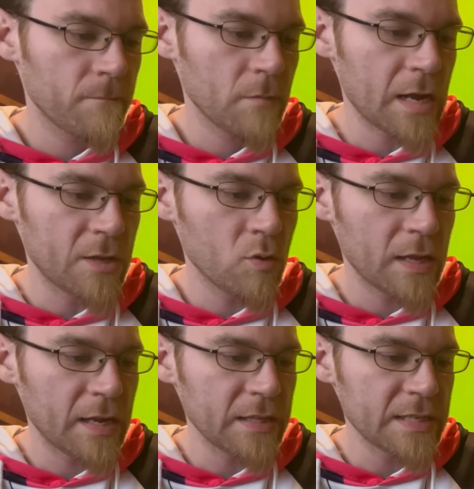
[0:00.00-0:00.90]
I do
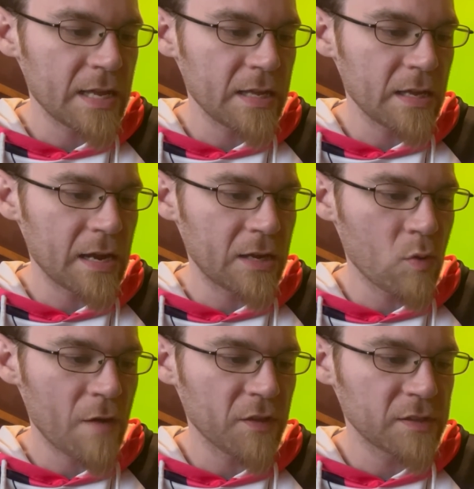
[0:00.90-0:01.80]
like it. It's that I don't
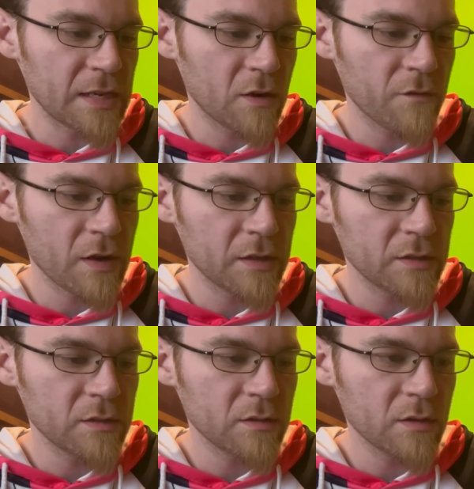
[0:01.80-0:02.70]
have to
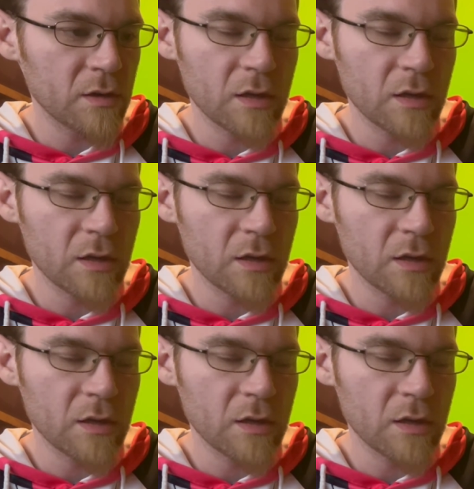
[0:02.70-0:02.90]
sacrifice a